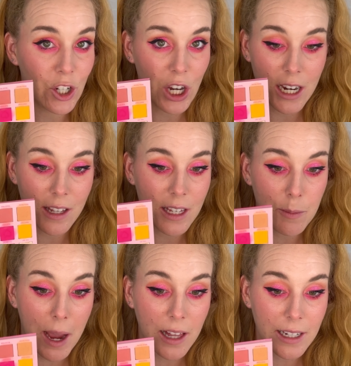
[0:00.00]
shade in this
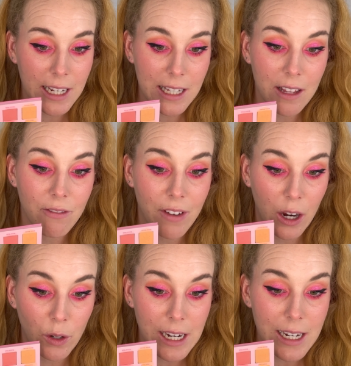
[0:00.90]
palette is in the
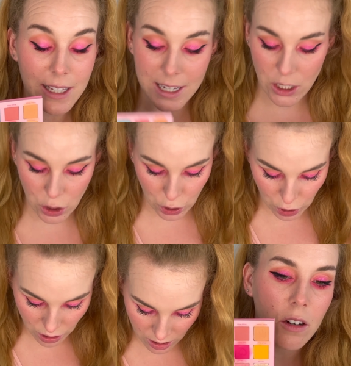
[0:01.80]
very
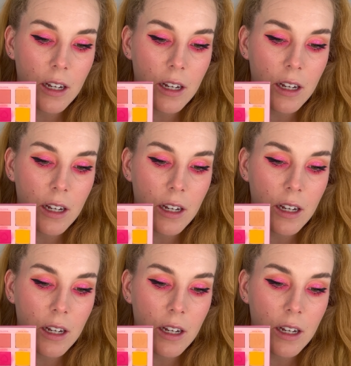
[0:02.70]
center.